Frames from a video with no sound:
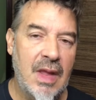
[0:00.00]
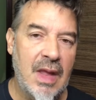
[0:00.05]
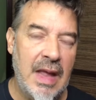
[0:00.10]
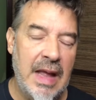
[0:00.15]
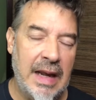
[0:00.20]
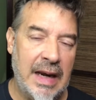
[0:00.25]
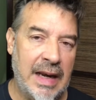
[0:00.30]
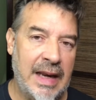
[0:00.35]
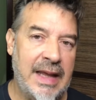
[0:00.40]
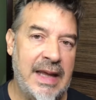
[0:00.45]

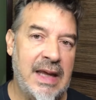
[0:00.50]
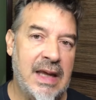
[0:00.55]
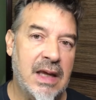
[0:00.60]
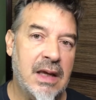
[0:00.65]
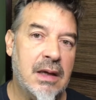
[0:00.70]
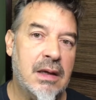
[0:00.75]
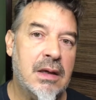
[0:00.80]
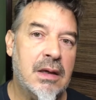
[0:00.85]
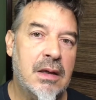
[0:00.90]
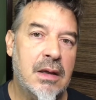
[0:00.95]
a
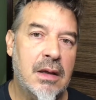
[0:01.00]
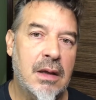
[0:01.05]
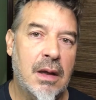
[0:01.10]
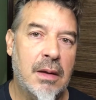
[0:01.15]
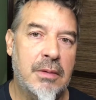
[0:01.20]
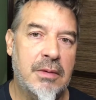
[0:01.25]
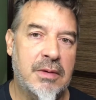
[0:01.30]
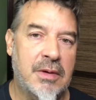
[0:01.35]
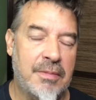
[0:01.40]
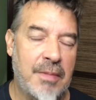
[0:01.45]
link
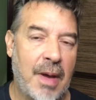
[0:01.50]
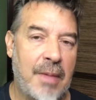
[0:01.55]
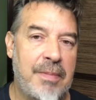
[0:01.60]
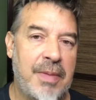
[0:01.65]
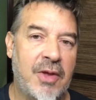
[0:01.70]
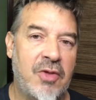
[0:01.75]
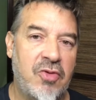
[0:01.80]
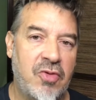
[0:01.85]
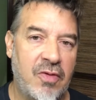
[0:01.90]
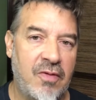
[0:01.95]
to my
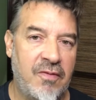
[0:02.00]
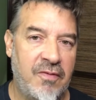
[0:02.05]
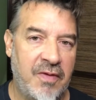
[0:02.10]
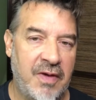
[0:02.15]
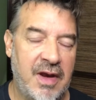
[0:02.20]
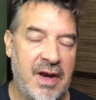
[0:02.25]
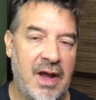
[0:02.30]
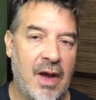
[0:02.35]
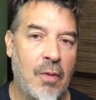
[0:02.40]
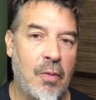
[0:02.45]
BitChute
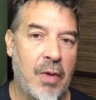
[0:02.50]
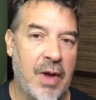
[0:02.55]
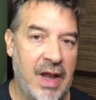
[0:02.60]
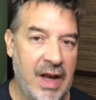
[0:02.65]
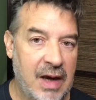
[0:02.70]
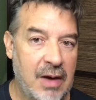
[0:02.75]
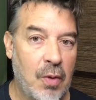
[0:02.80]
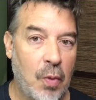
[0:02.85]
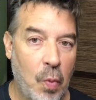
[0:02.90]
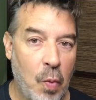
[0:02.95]
video
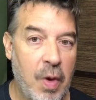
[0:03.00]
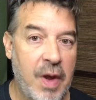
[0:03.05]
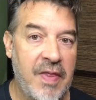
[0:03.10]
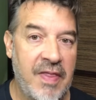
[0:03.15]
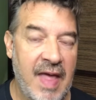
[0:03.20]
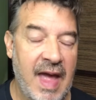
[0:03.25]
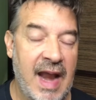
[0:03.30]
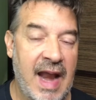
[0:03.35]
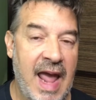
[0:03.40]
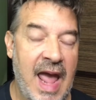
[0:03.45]
when when
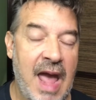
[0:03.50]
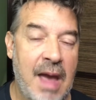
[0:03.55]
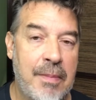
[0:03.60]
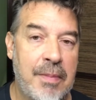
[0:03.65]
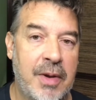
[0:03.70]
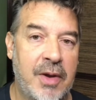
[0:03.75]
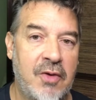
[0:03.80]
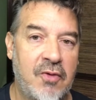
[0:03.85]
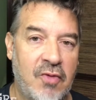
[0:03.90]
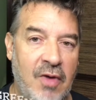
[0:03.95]
that
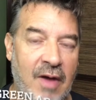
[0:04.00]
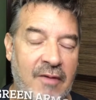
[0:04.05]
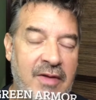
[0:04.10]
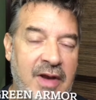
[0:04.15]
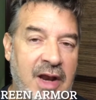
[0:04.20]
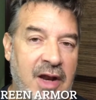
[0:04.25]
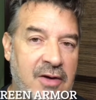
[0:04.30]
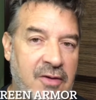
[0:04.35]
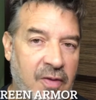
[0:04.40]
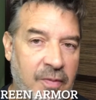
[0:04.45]
happened,
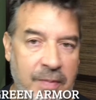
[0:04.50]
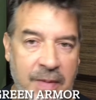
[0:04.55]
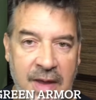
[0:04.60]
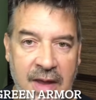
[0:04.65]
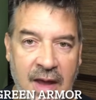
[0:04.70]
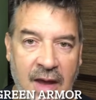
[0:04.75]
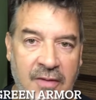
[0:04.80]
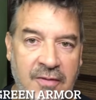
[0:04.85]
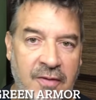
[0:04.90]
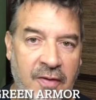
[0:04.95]
driving down to the
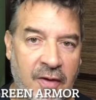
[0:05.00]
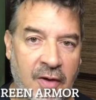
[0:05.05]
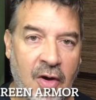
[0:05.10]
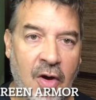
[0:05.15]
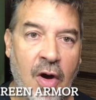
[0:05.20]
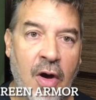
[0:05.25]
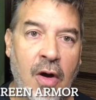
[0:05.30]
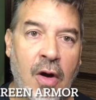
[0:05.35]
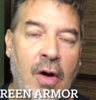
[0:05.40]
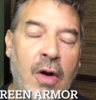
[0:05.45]
pink house in the
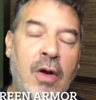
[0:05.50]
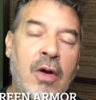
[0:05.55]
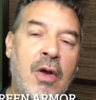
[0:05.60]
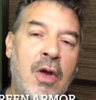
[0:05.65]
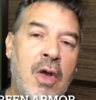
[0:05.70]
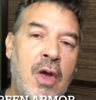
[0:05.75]
car.